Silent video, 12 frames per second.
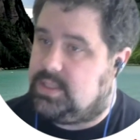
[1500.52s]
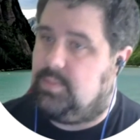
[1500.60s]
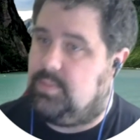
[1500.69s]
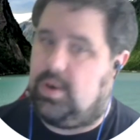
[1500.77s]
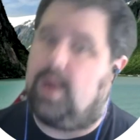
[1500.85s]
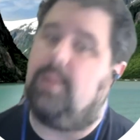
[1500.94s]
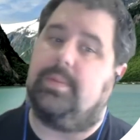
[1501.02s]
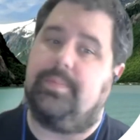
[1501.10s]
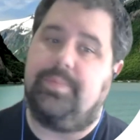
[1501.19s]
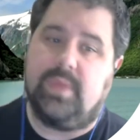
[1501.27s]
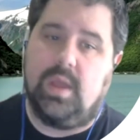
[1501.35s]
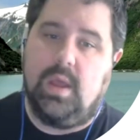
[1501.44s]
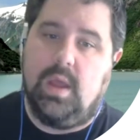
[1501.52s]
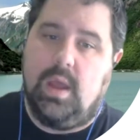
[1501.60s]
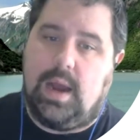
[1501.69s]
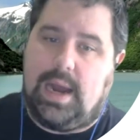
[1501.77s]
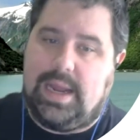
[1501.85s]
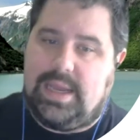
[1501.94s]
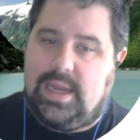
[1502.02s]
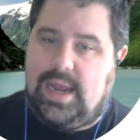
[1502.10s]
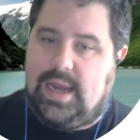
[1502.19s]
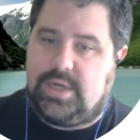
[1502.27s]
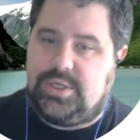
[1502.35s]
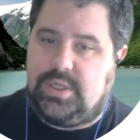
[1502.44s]
the problem. I can
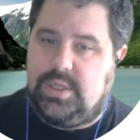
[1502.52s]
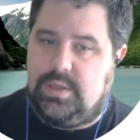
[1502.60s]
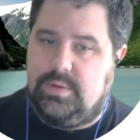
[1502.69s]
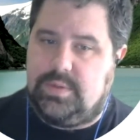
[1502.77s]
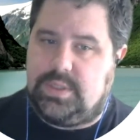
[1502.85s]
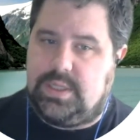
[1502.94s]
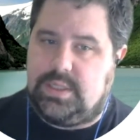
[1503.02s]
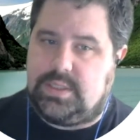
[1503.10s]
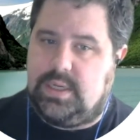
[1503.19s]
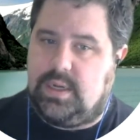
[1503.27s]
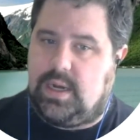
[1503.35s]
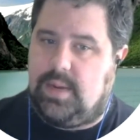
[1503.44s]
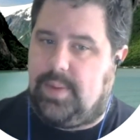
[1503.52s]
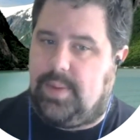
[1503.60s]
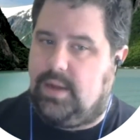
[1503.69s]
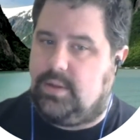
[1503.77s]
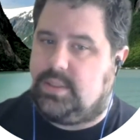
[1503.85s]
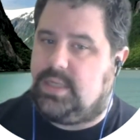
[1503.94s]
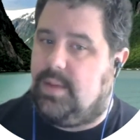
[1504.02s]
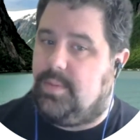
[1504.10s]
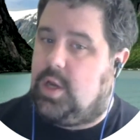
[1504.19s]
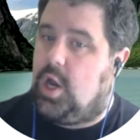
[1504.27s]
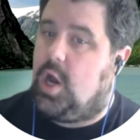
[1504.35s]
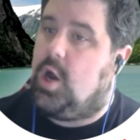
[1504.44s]
actually use this compile time
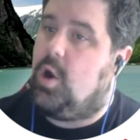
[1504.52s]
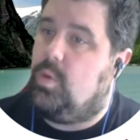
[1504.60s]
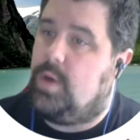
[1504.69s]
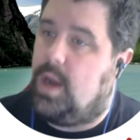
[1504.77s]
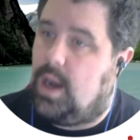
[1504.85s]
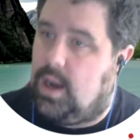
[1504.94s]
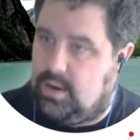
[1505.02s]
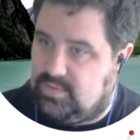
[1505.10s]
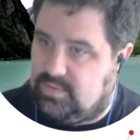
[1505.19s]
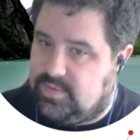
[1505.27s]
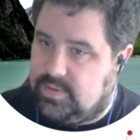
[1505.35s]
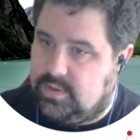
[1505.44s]
code of